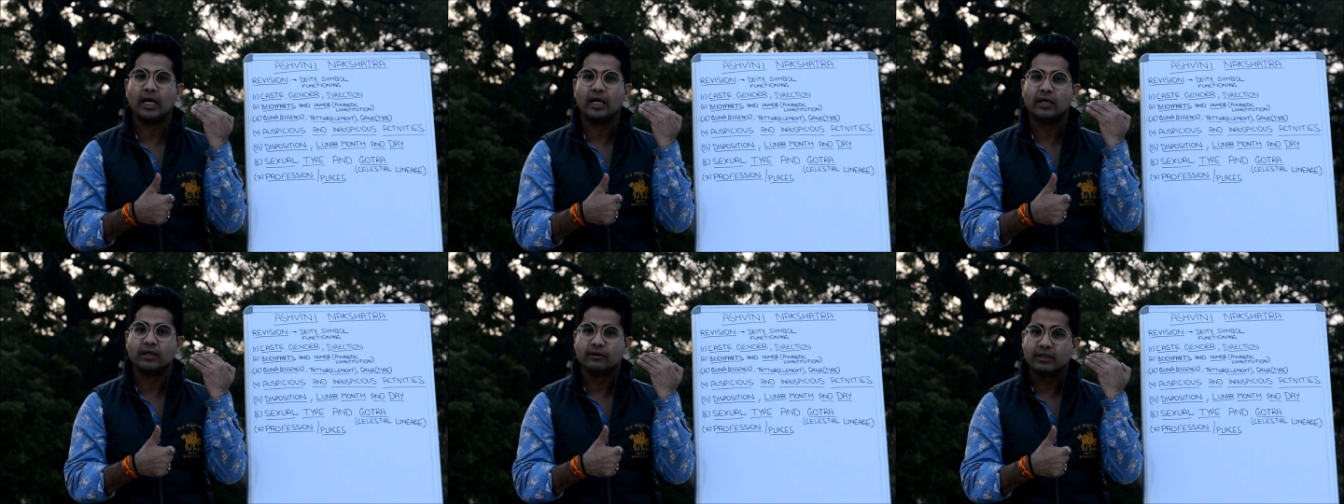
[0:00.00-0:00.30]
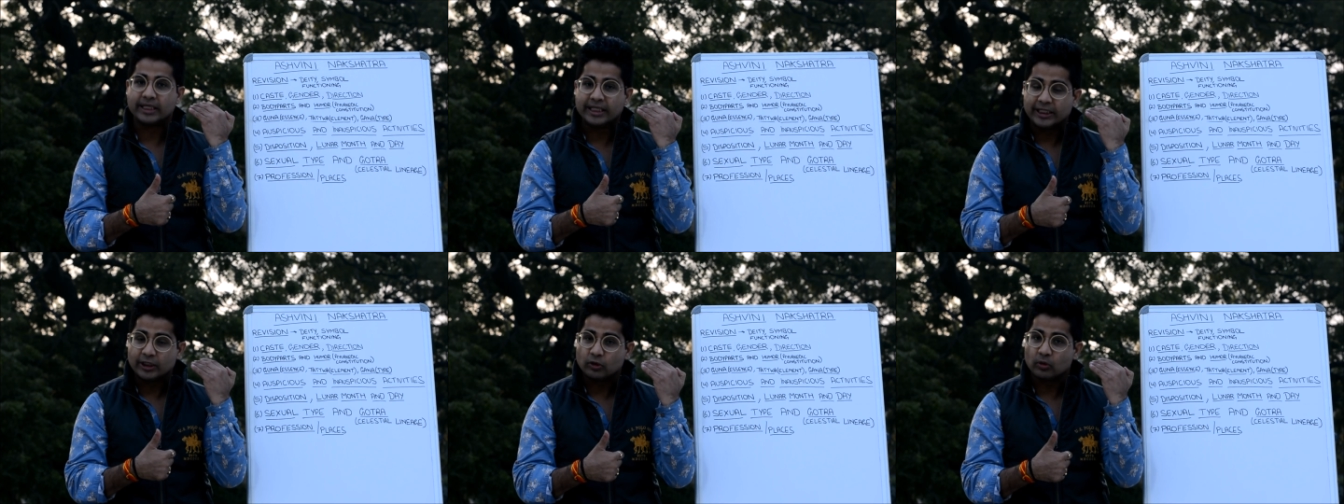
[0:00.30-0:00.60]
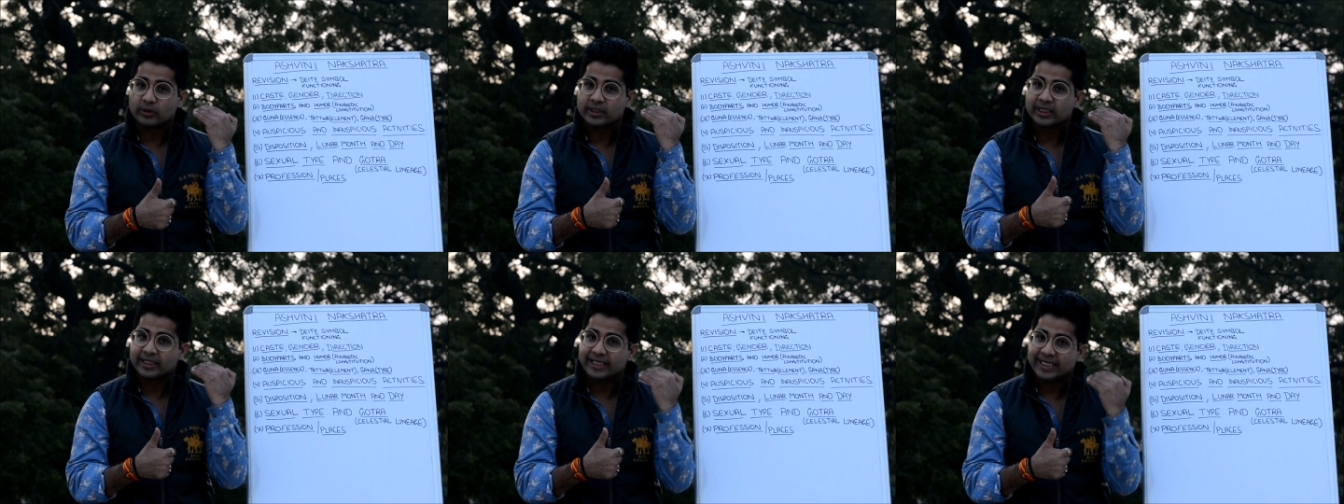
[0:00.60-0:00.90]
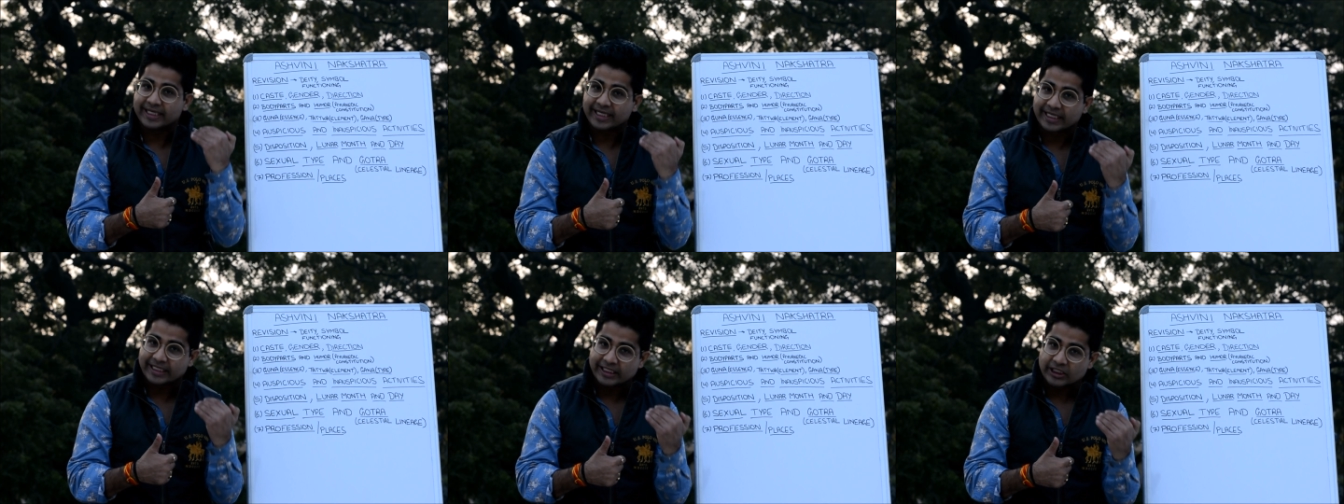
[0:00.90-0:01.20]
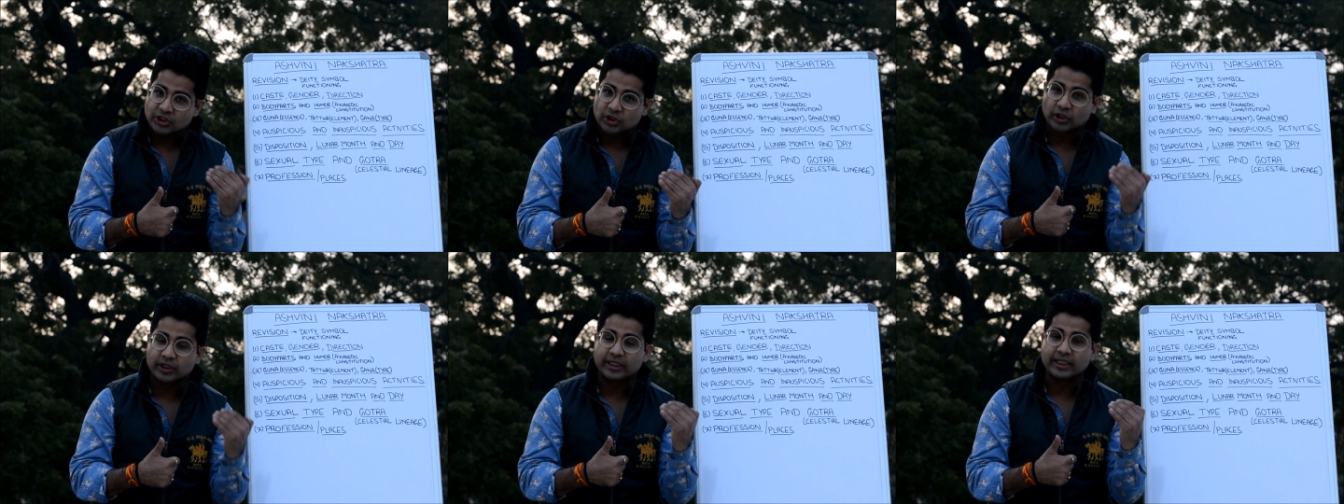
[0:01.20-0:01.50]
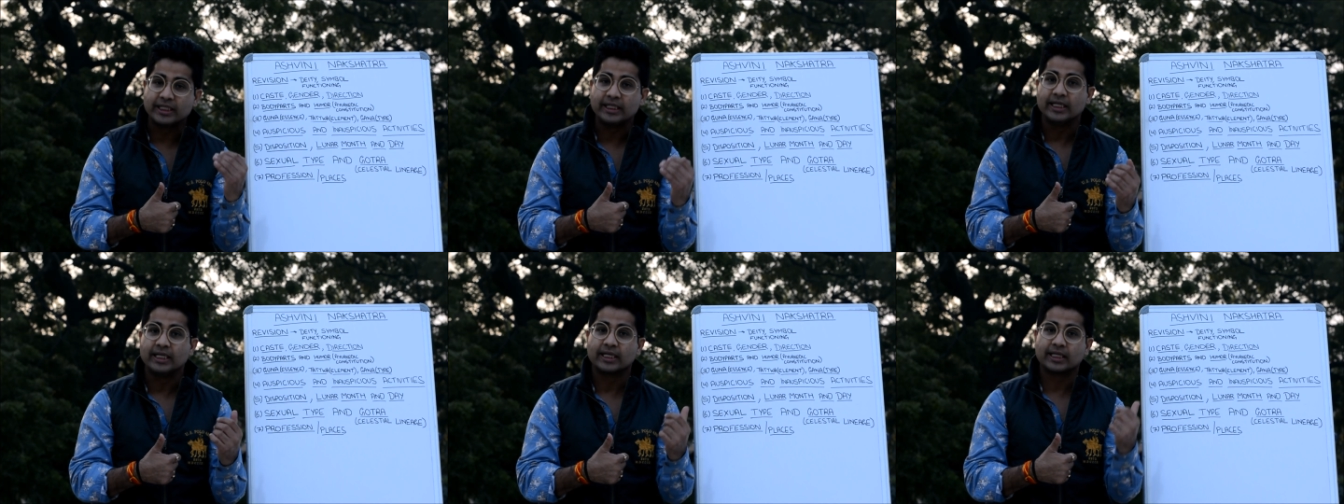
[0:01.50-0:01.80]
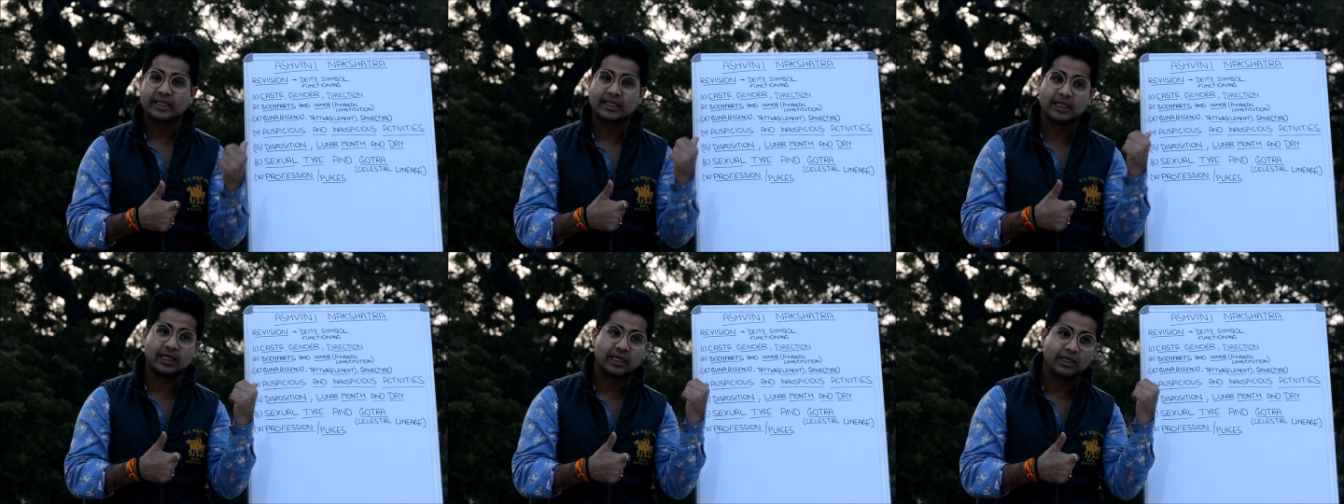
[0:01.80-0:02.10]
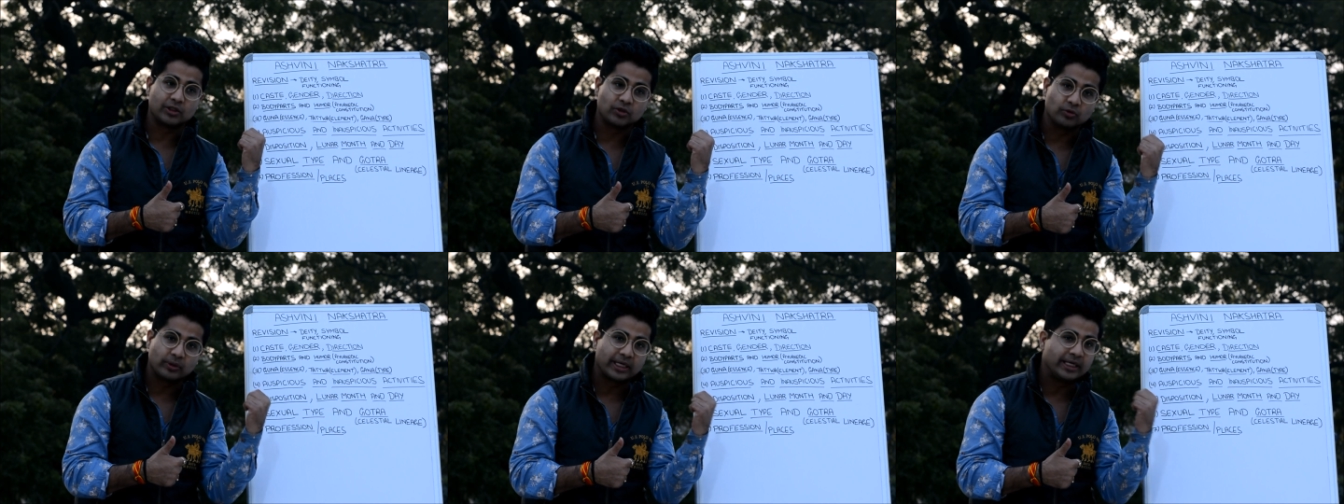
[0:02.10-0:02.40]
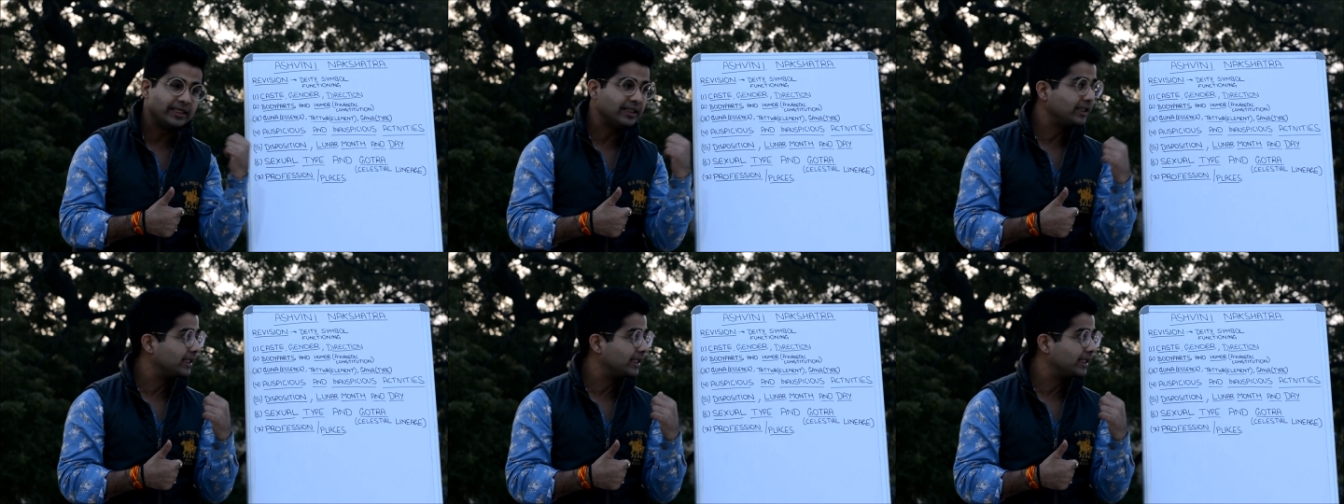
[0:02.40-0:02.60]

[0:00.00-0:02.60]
need to undertake any journey, you can